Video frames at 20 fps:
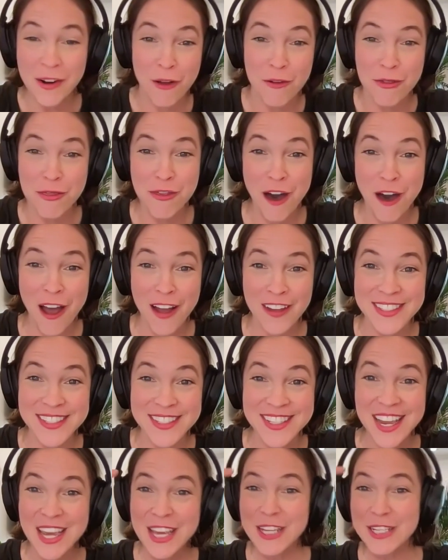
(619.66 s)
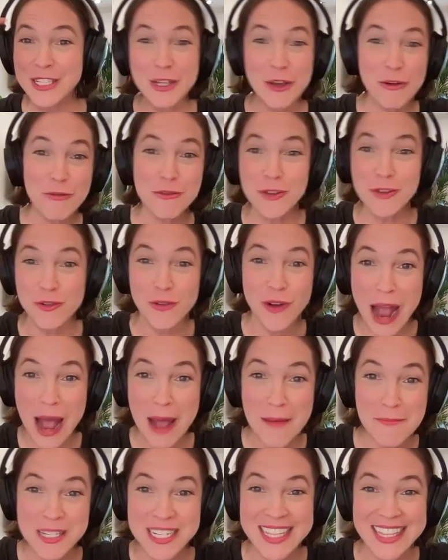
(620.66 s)
our thoughts, so
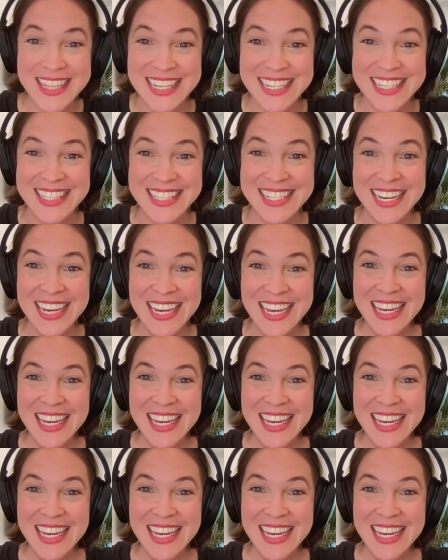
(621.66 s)
trapped in these